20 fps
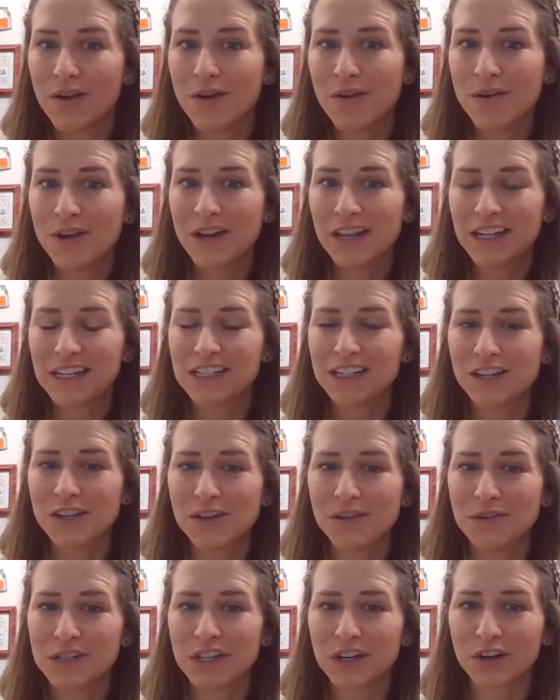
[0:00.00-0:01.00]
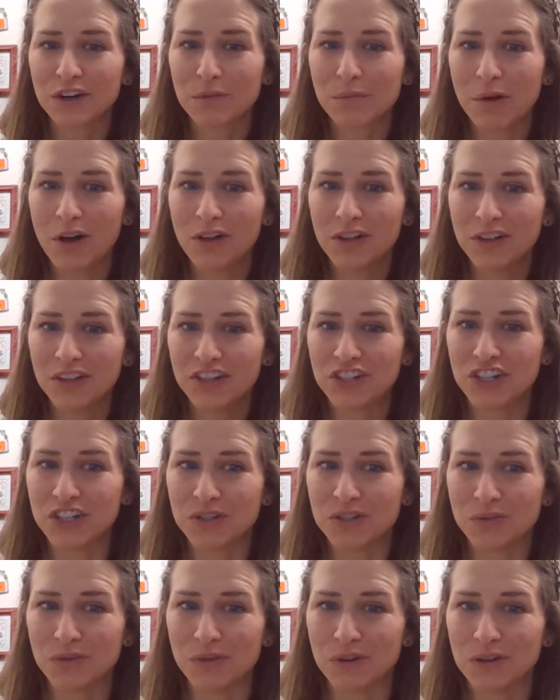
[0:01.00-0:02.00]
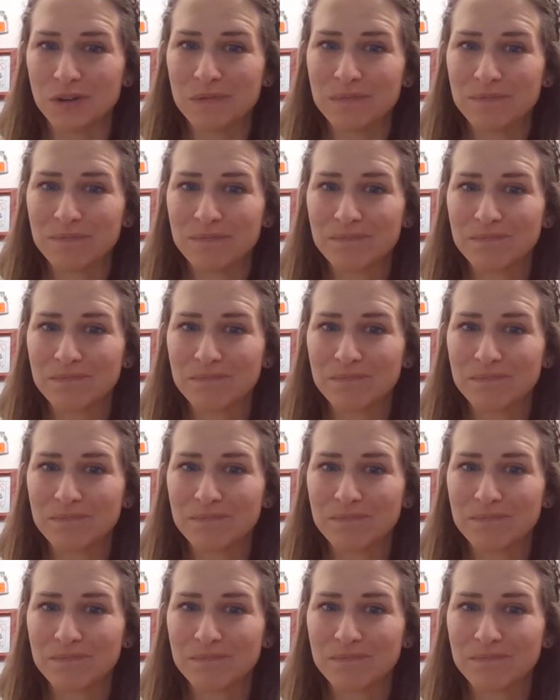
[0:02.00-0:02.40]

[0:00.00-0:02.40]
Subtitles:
Who needs to use their apology tool?